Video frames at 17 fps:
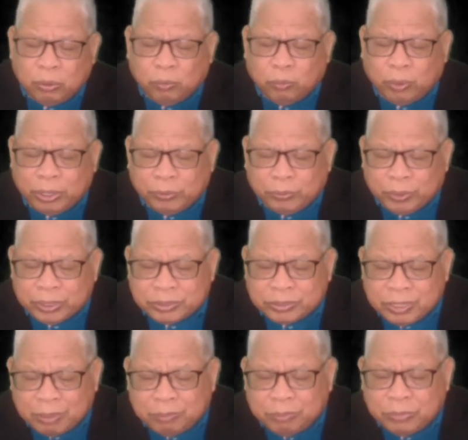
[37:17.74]
did not
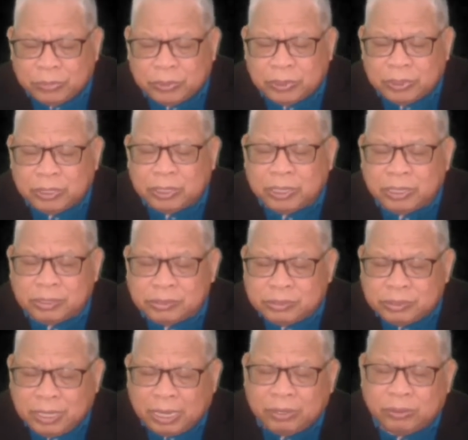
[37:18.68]
want to accept,
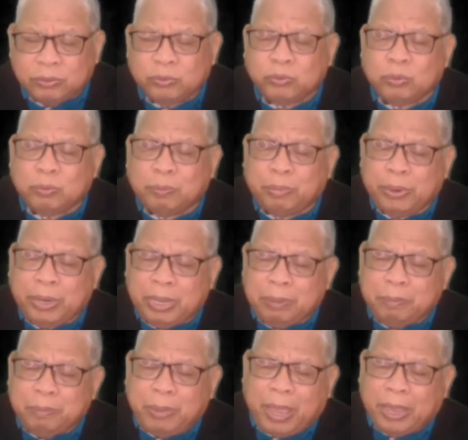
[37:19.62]
is that to
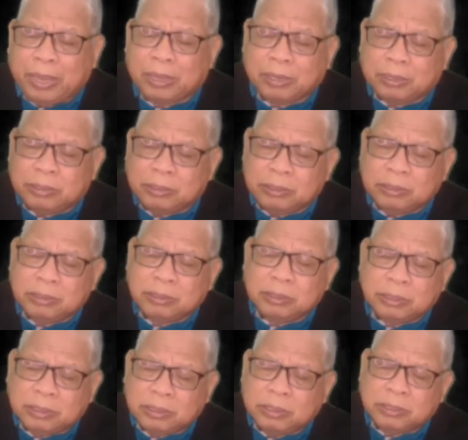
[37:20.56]
bring back
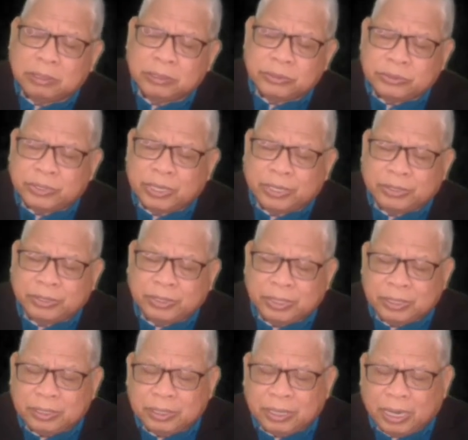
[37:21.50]

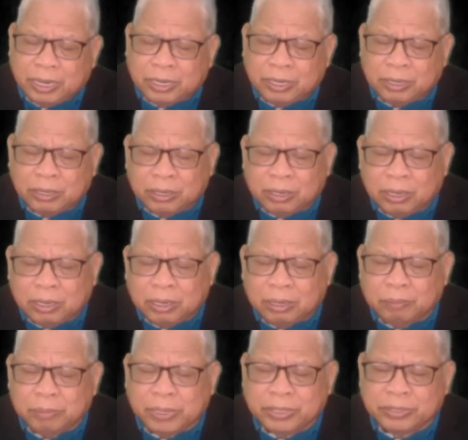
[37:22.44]
Satan
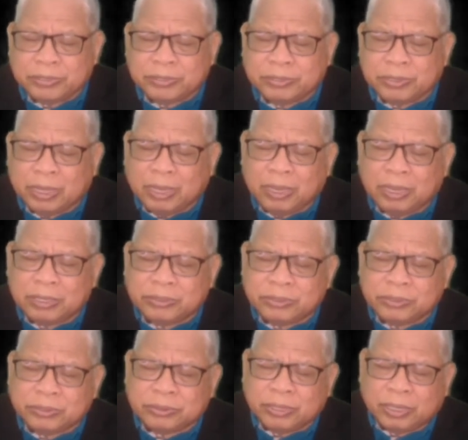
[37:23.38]
and Iblis,
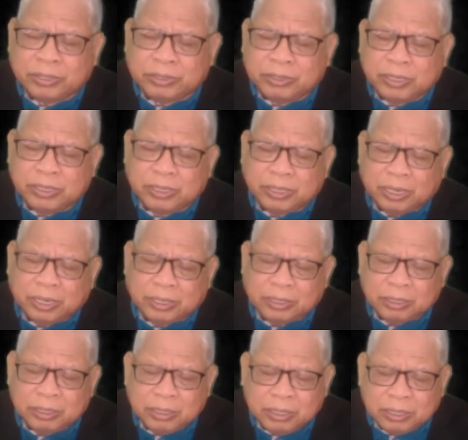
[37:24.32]

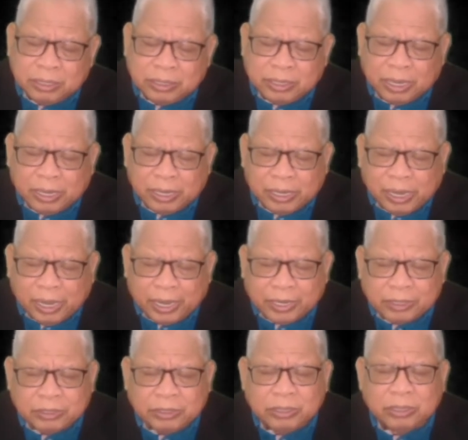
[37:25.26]
Satan and
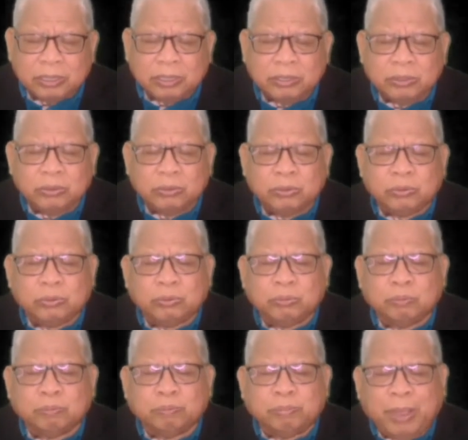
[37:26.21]
their kind,
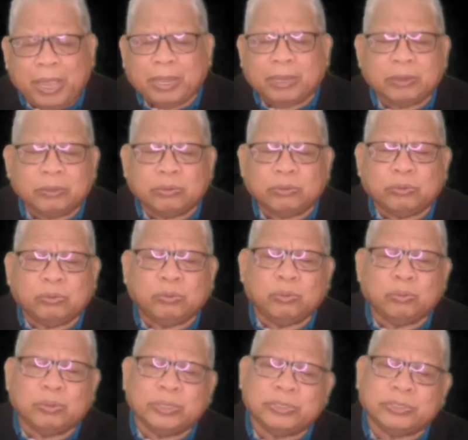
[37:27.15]
back
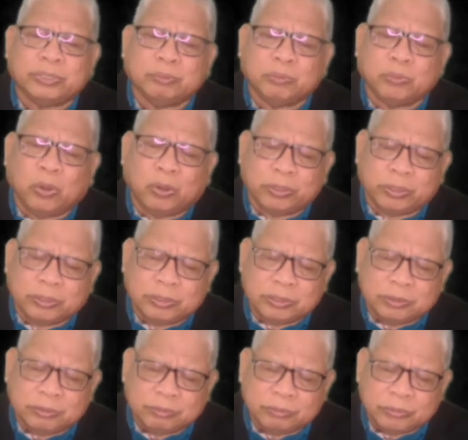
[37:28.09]
to worship
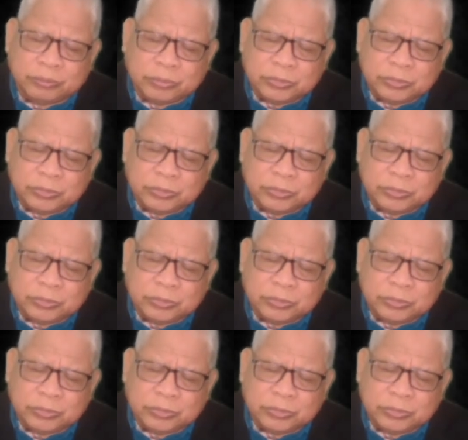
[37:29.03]
God.